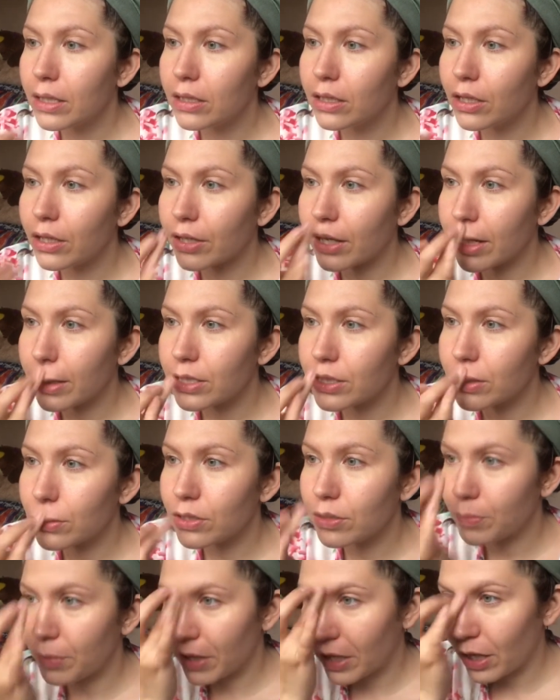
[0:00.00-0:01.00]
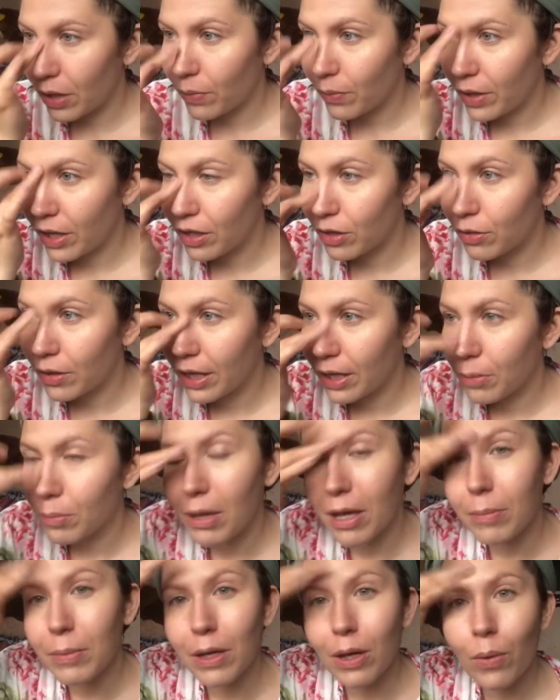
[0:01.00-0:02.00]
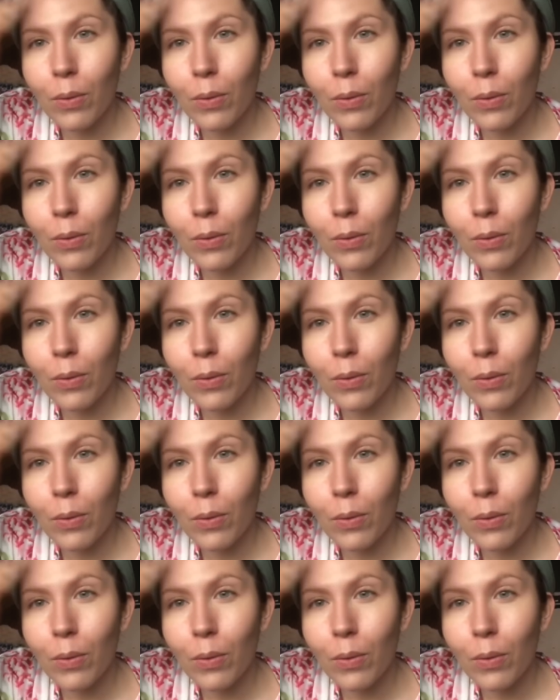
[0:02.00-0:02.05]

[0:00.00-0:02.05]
look I do to begin with, like maybe